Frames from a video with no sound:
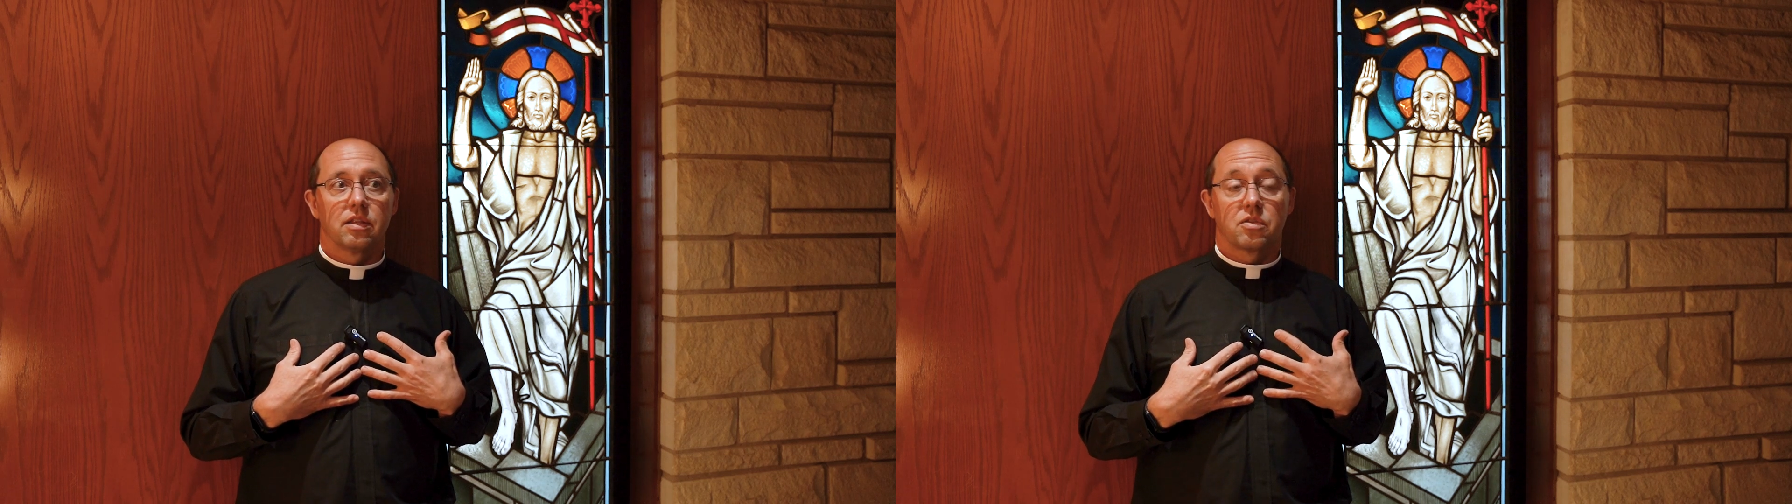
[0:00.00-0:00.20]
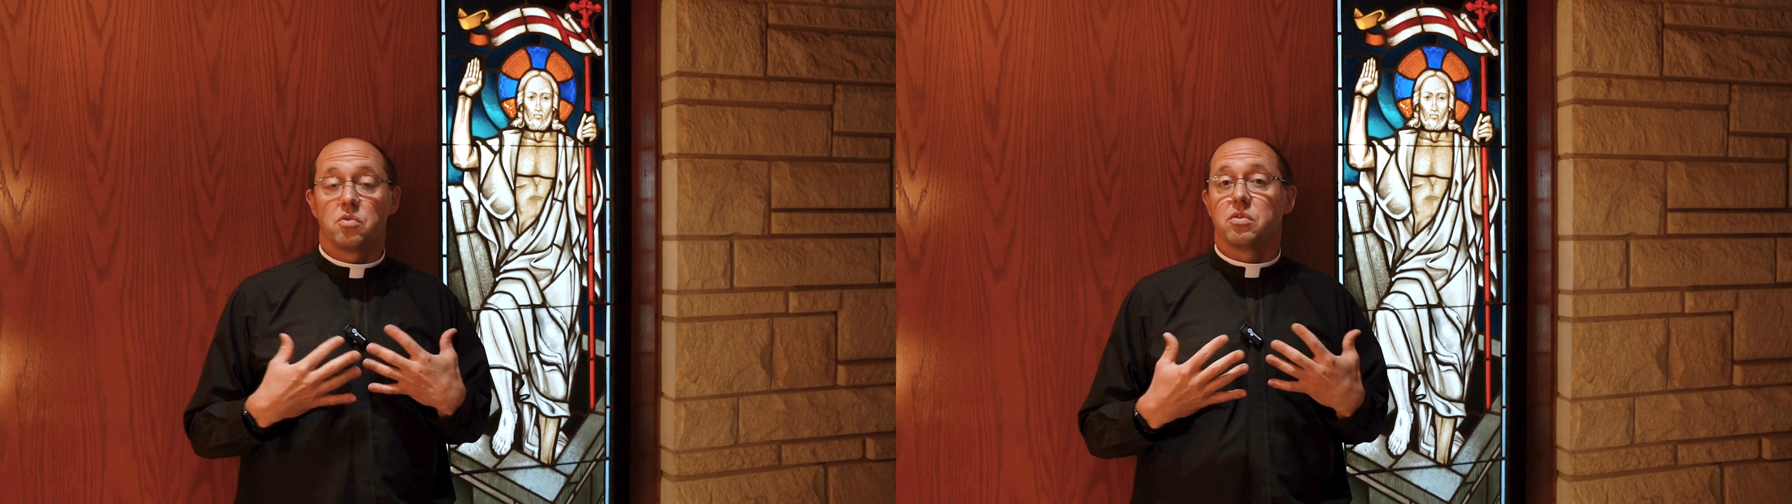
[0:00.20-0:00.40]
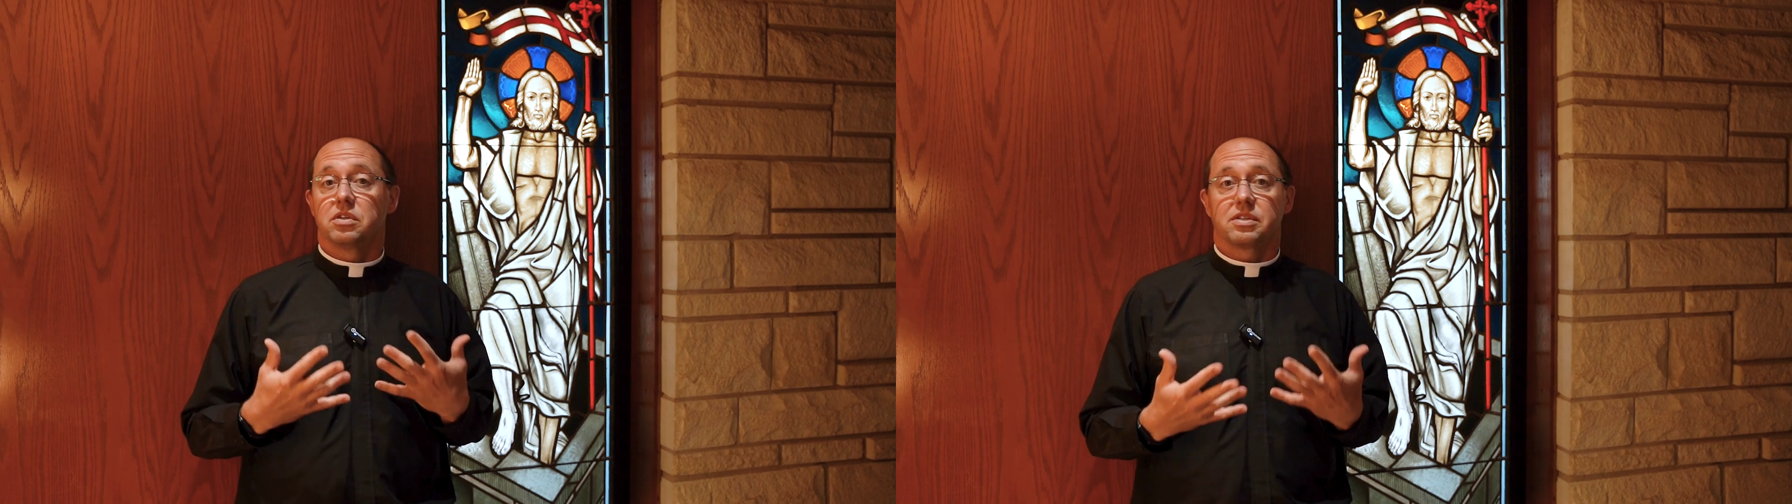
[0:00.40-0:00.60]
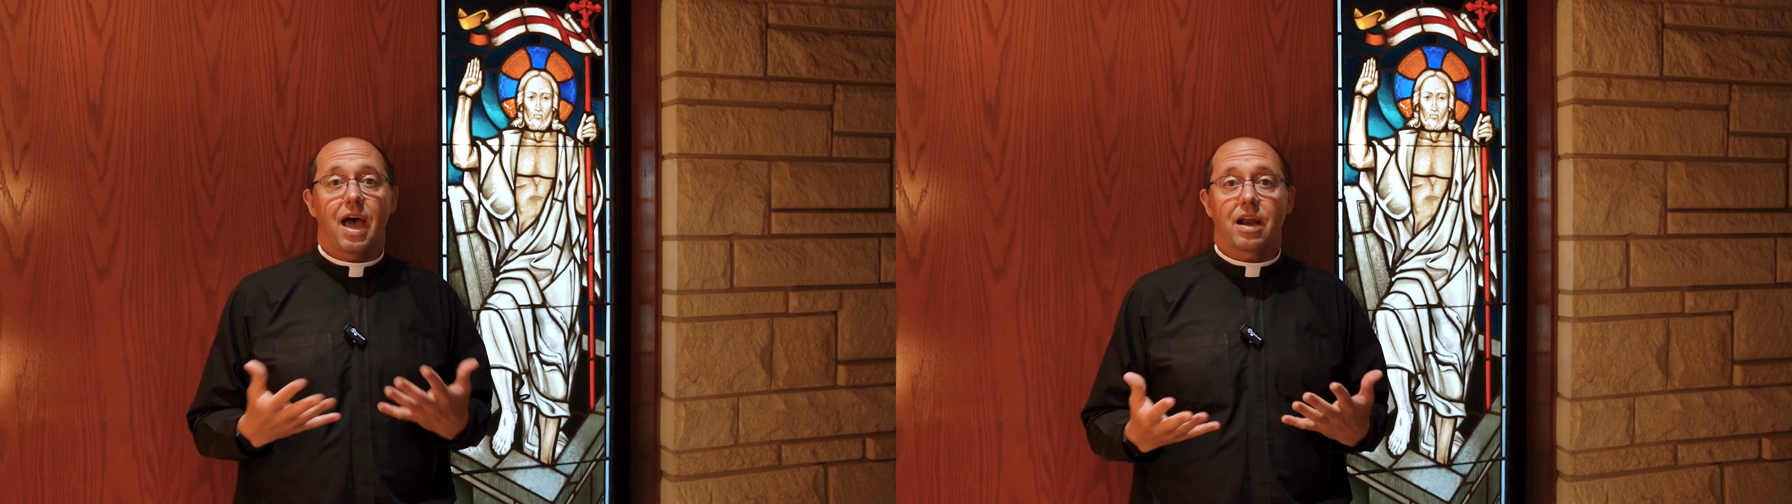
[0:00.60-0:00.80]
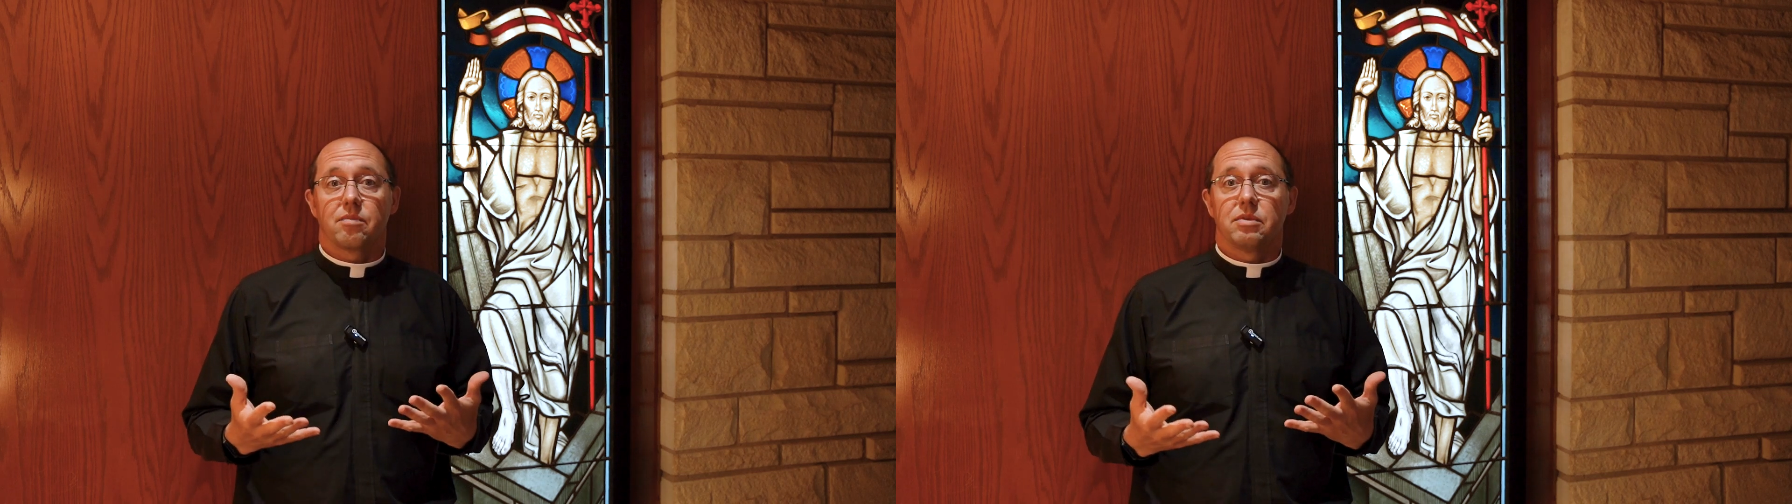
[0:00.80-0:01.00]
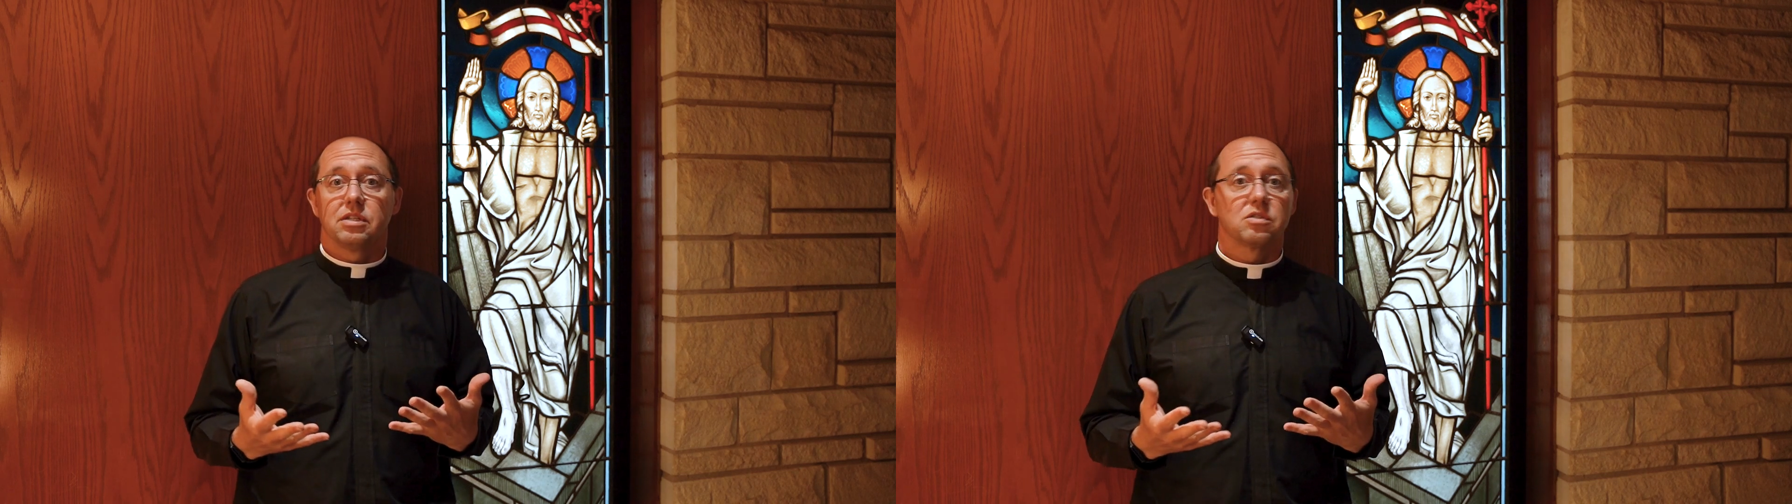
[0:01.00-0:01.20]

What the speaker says: through the sacraments,